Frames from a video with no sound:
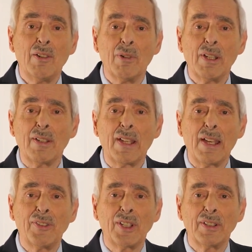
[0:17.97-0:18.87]

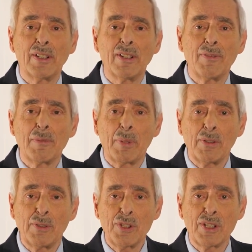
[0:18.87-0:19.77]
realizing that if the
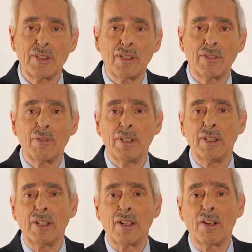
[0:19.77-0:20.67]
pollution that
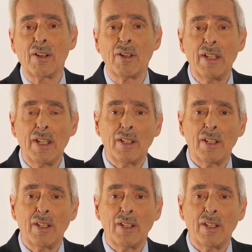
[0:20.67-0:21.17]
we are